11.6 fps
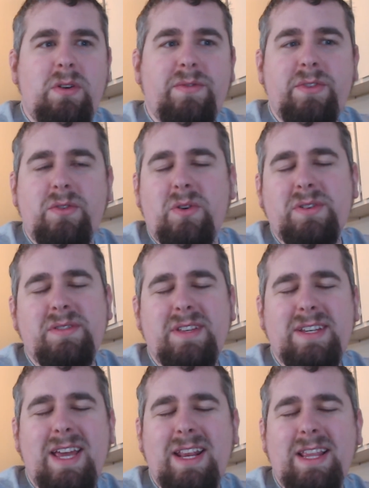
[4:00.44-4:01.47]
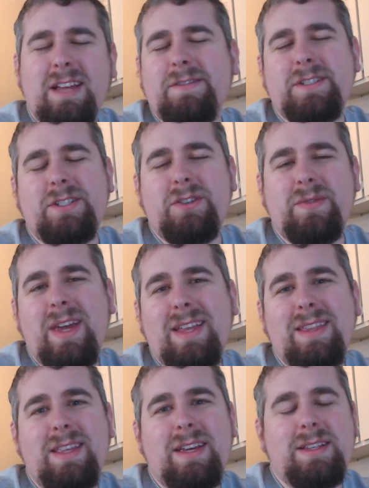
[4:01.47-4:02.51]
over the course of the ten levels that you get
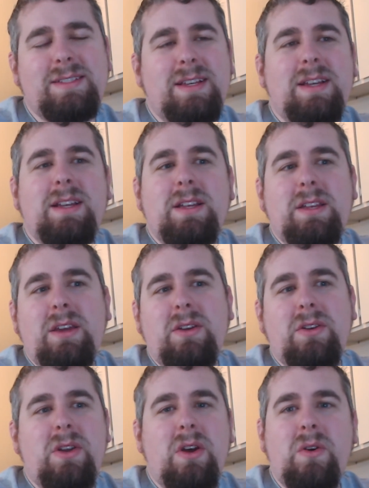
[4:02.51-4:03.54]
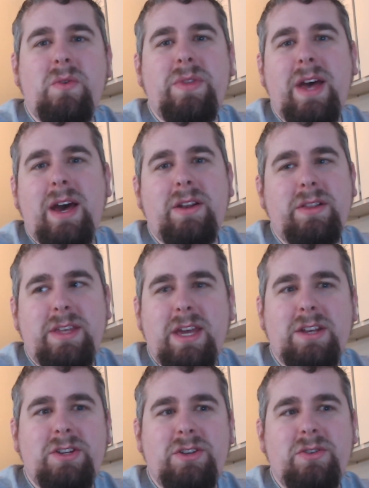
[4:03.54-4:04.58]
in this, you know that'll
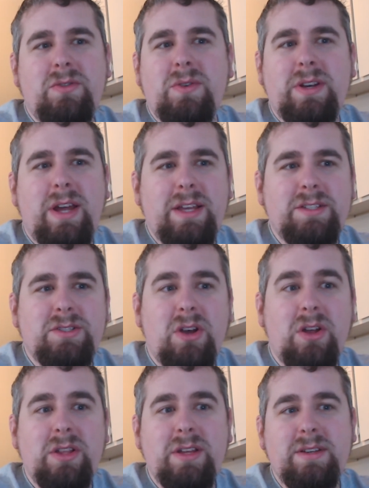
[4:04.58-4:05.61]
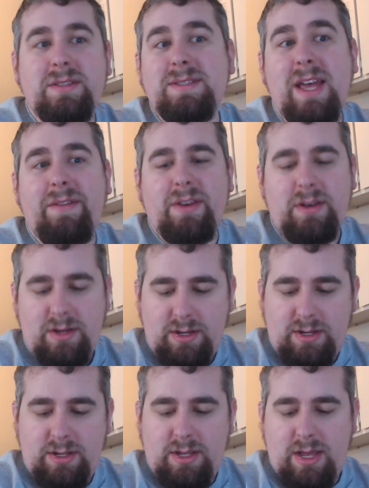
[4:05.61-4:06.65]
get you a nice solid seven.
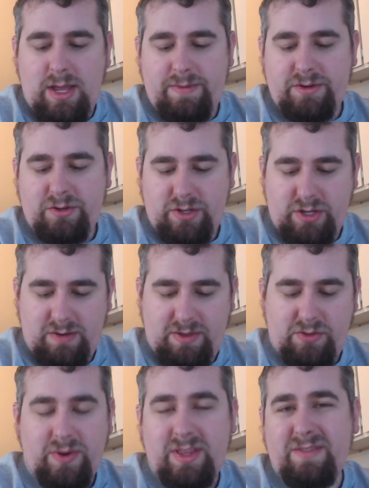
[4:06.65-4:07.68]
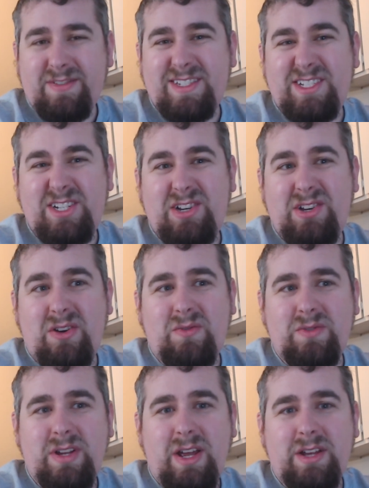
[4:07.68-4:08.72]
Um, there's only going to be three levels that you don't:
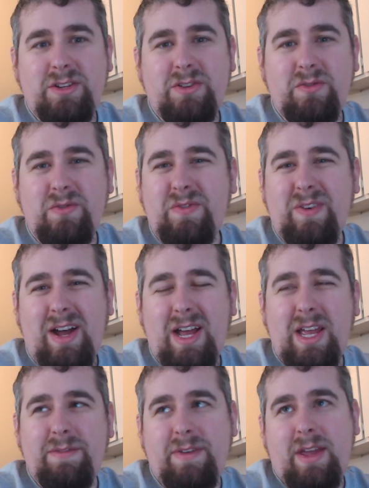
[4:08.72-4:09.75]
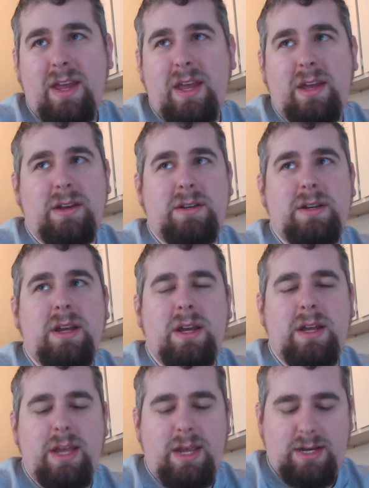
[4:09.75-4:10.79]
uh, two, five, and uh,
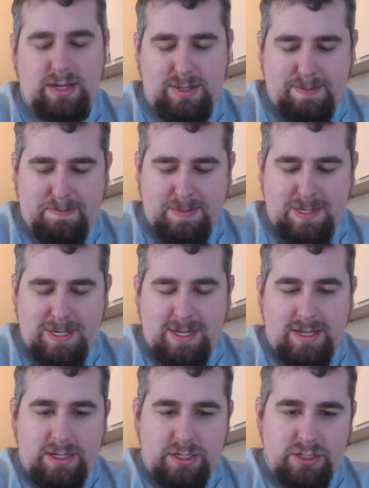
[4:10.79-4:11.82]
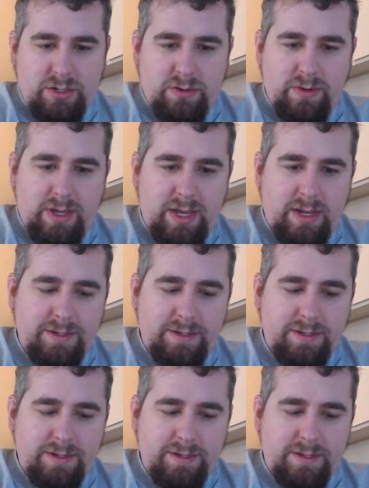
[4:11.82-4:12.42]
eight. So yeah.